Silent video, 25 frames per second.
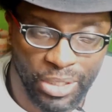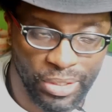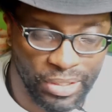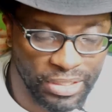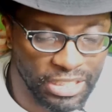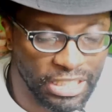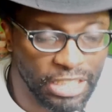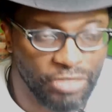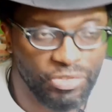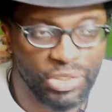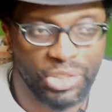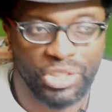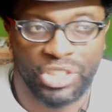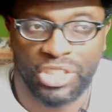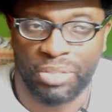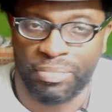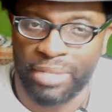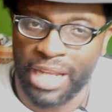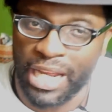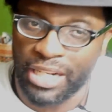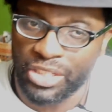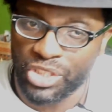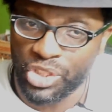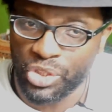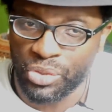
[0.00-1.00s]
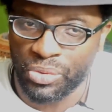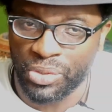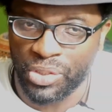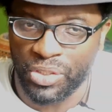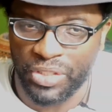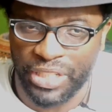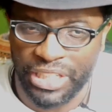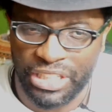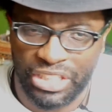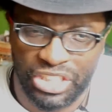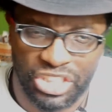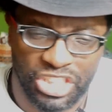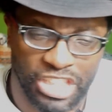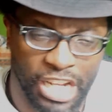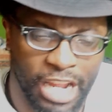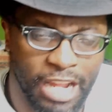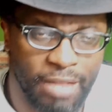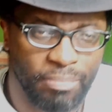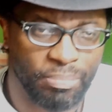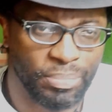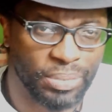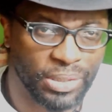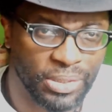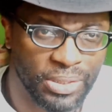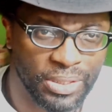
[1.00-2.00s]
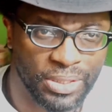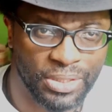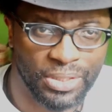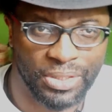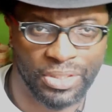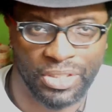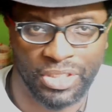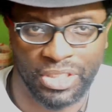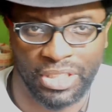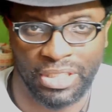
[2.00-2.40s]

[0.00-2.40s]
and give you some actual examples